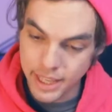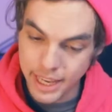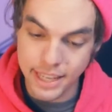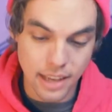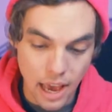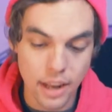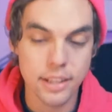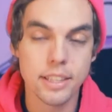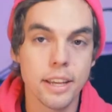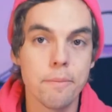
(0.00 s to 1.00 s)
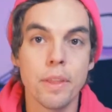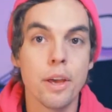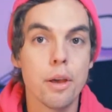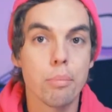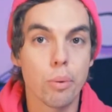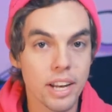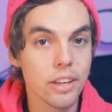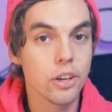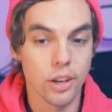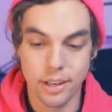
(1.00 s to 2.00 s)
is honestly pretty
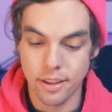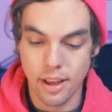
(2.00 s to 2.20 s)
good.